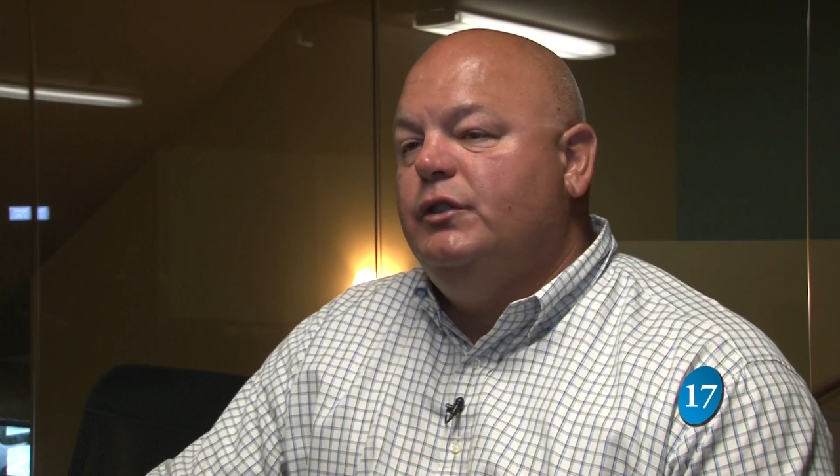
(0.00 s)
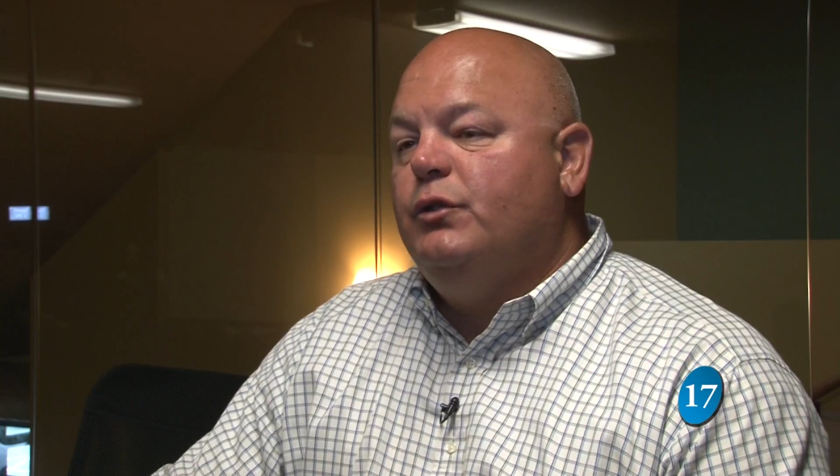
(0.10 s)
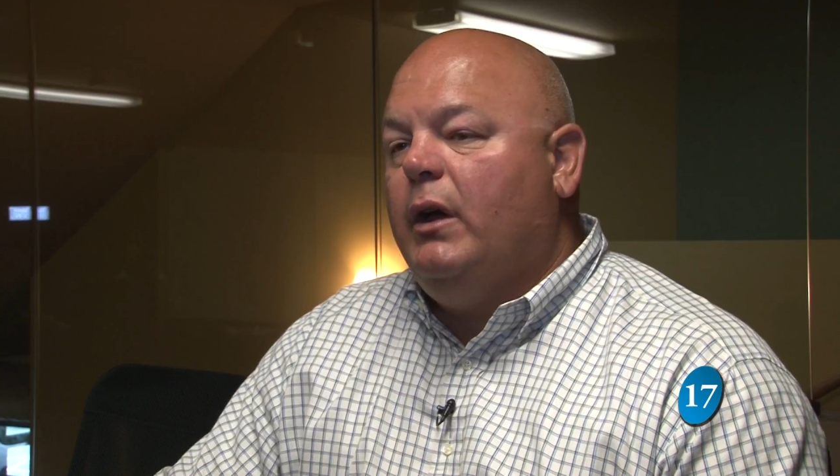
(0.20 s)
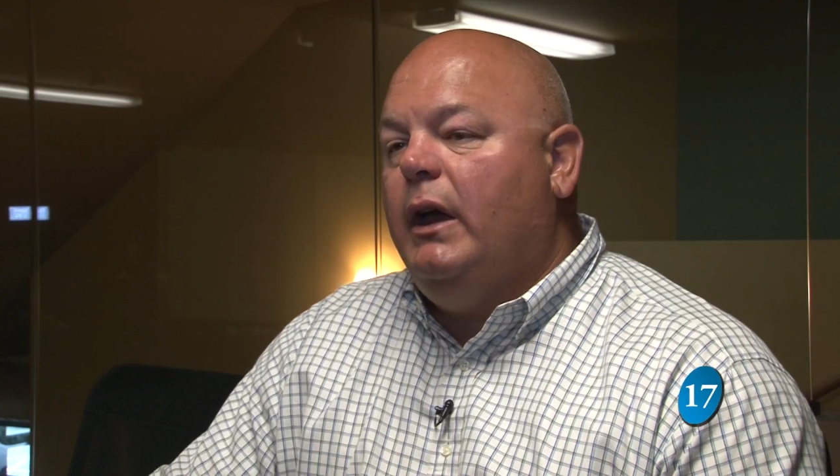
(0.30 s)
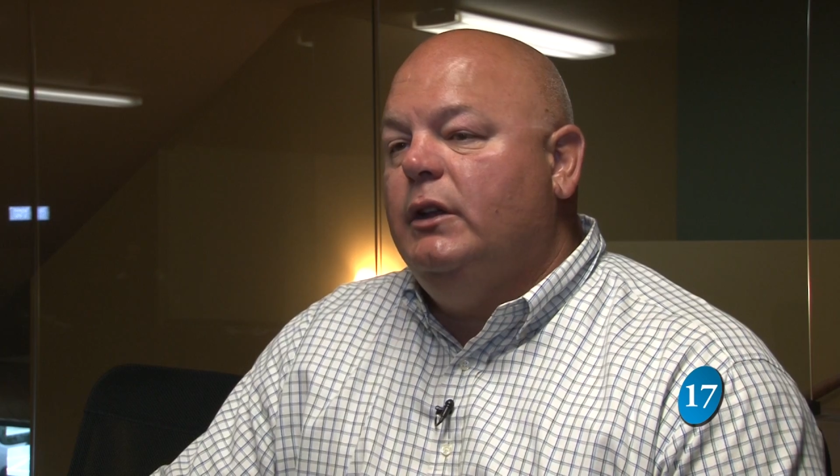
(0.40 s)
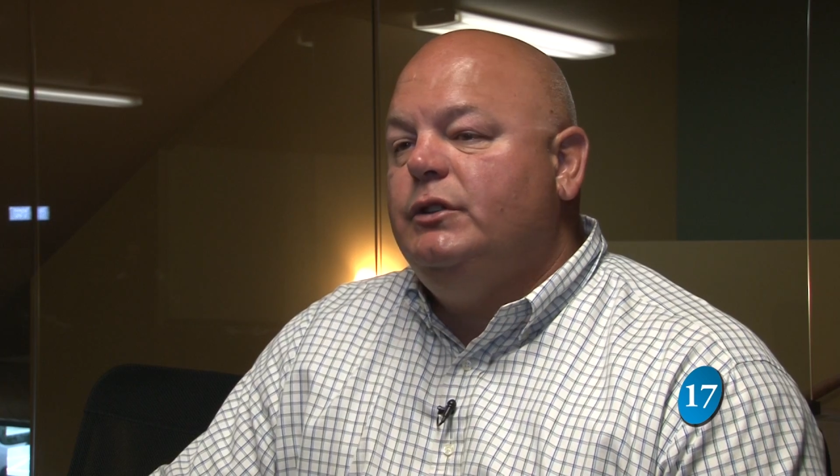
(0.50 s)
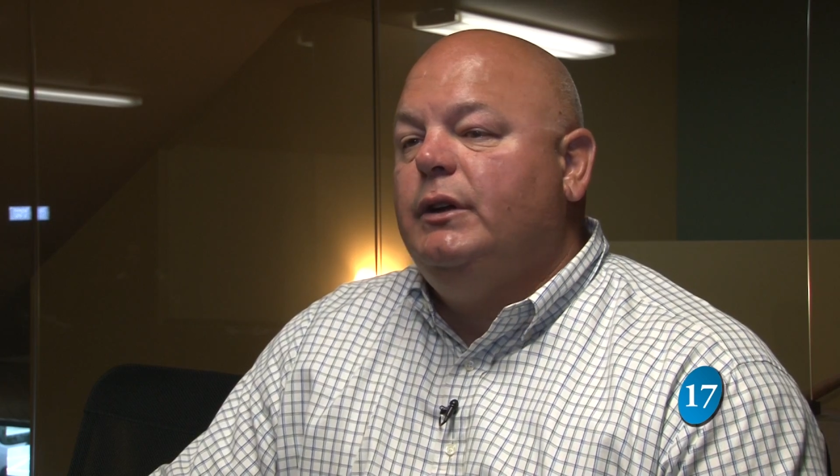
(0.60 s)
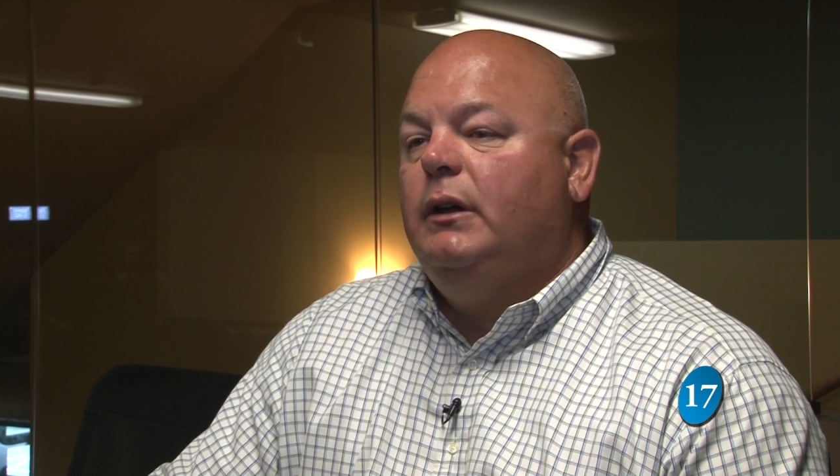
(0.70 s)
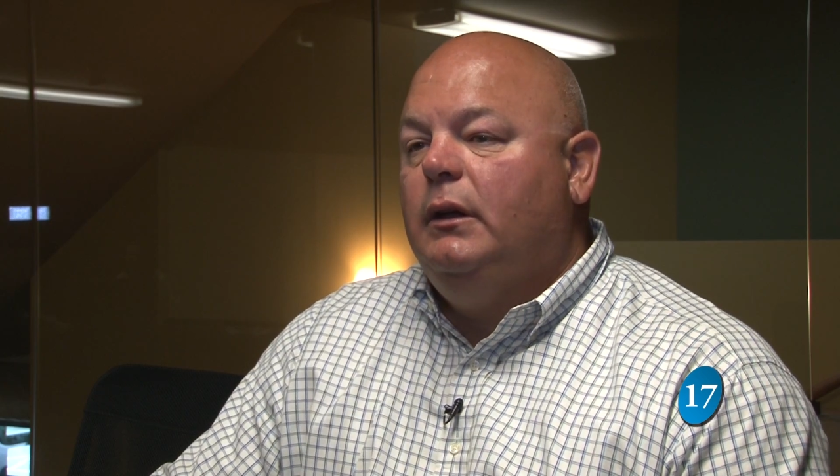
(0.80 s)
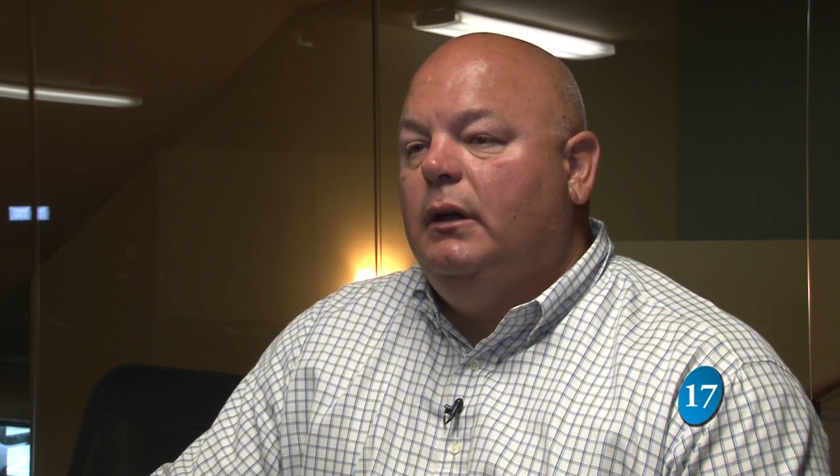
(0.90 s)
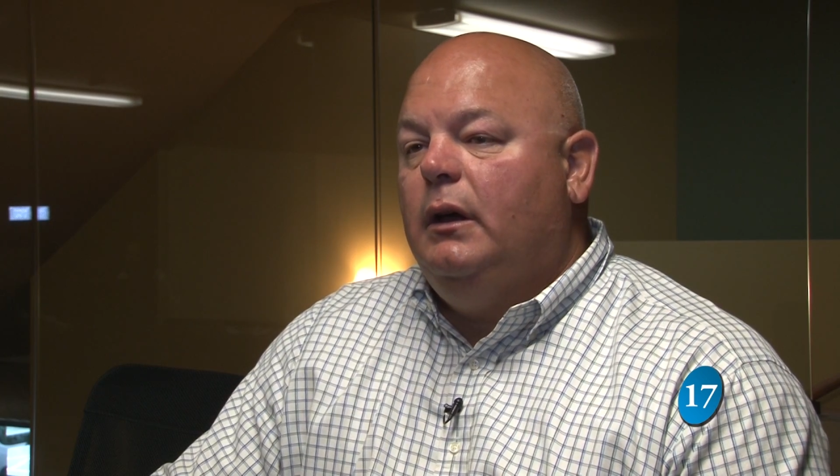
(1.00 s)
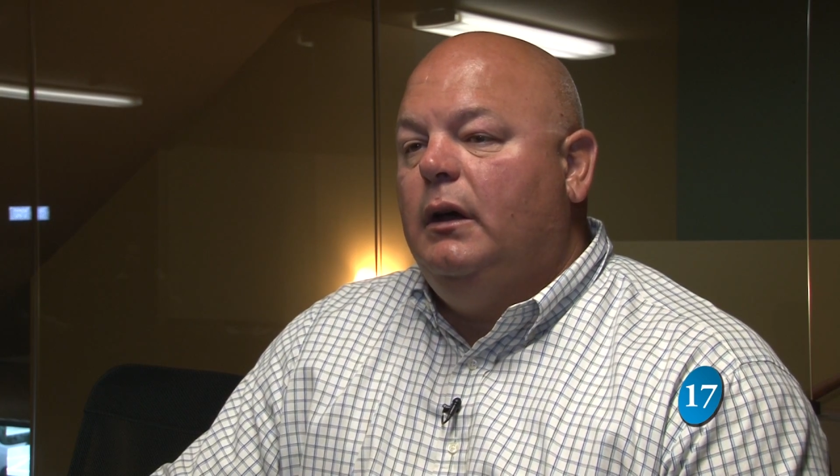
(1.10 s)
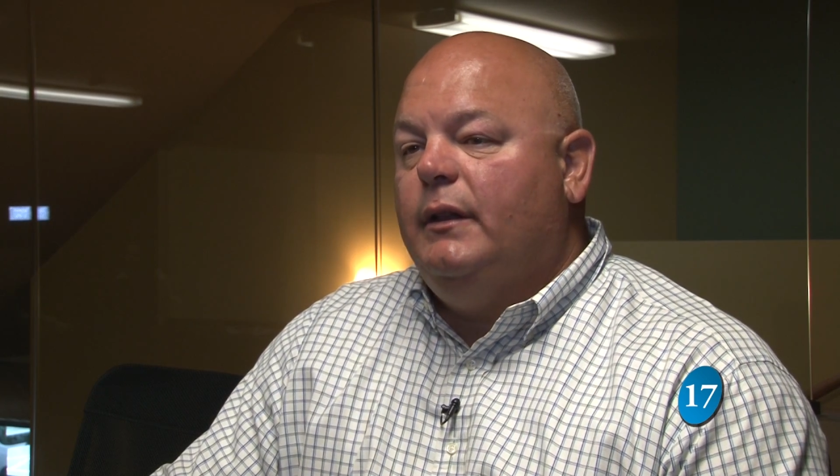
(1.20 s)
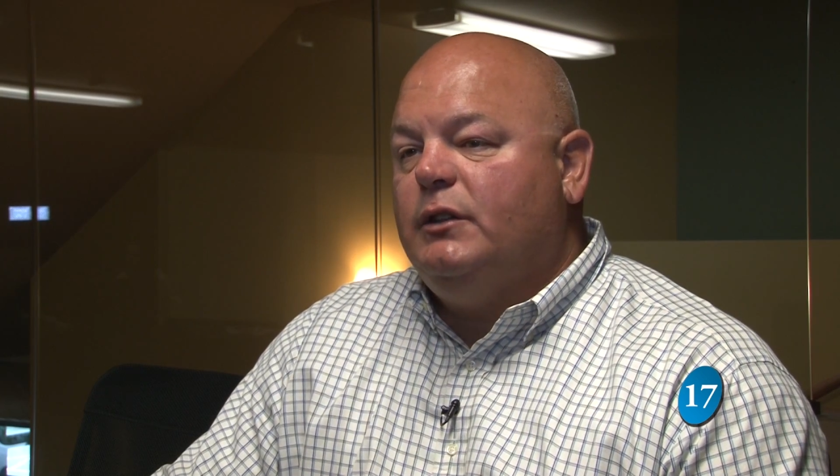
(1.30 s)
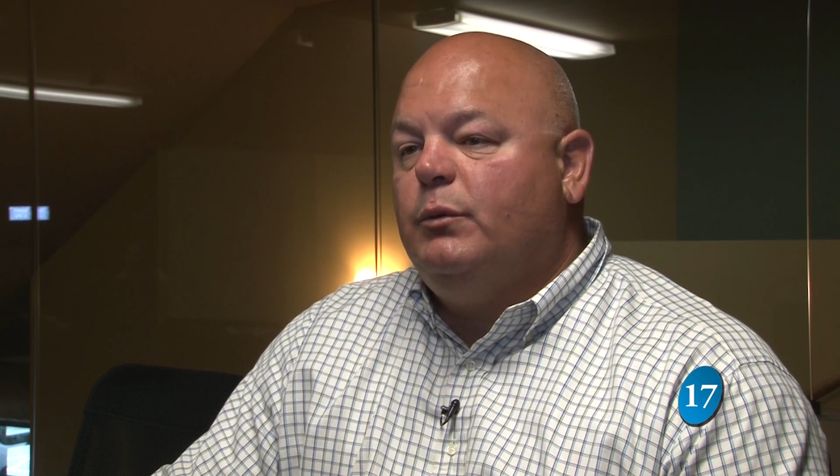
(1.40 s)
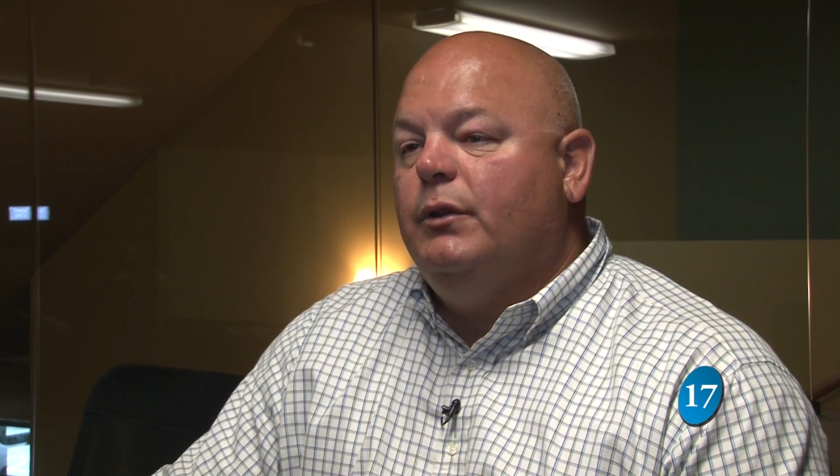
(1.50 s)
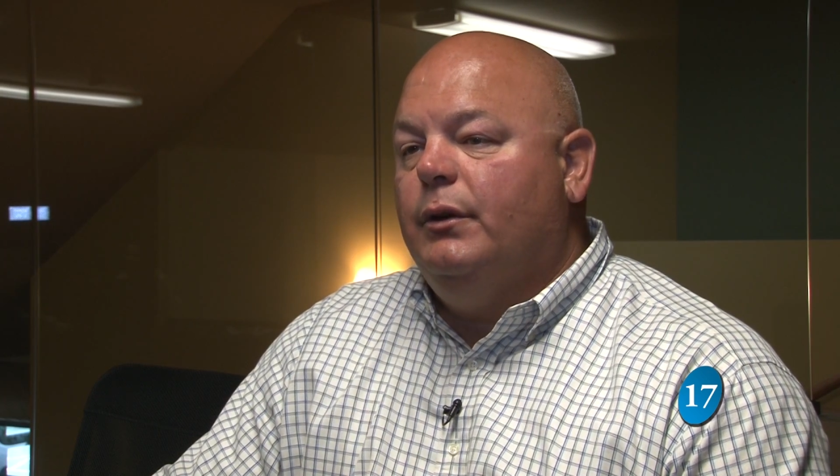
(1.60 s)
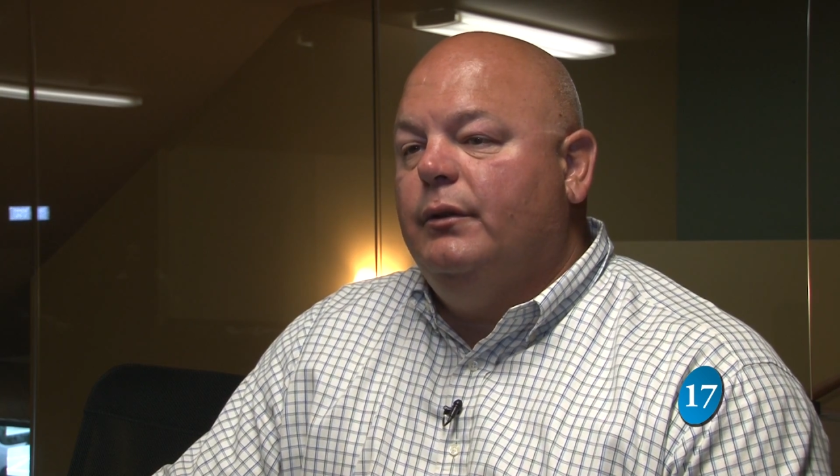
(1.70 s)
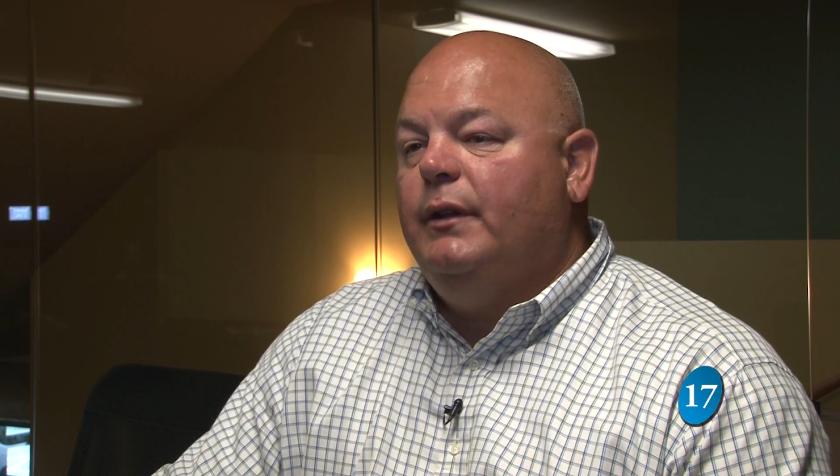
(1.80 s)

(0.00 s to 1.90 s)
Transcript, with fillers: dredge uh, that's where the,